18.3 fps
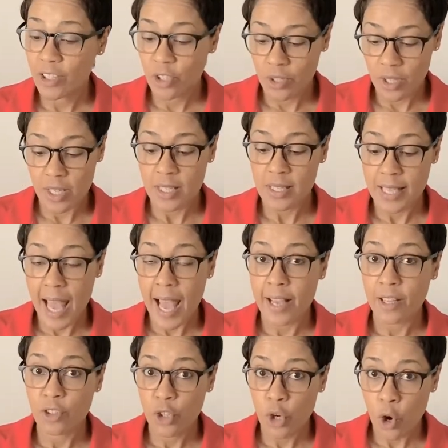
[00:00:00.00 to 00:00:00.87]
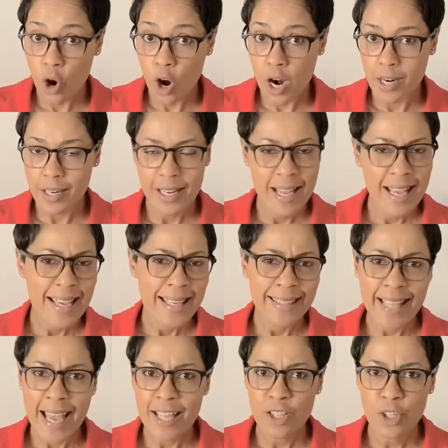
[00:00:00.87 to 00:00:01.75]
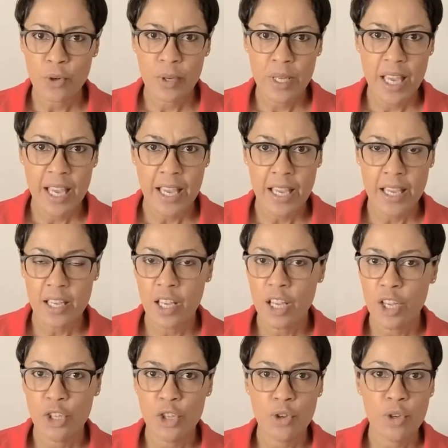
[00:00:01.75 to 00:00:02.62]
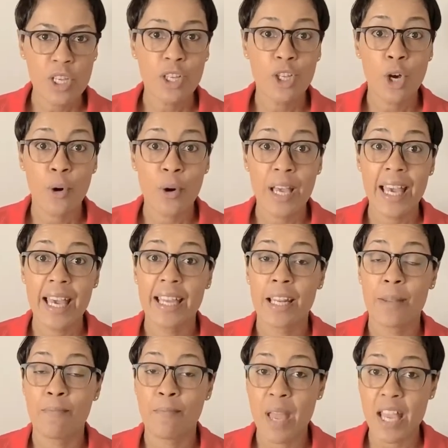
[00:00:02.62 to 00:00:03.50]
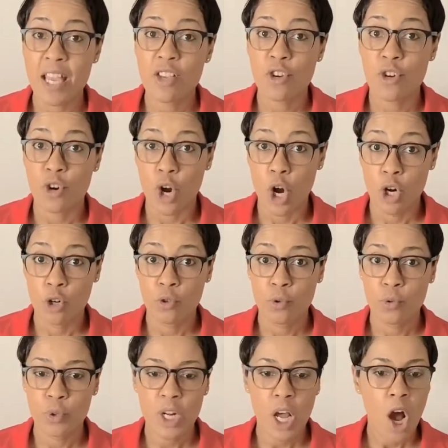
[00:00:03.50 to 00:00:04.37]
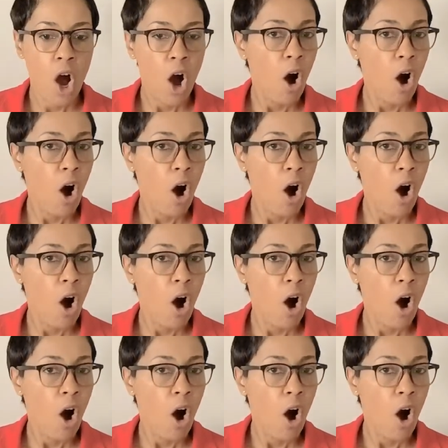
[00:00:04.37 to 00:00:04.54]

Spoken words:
exact chart, that's okay. You can go ahead and make your own.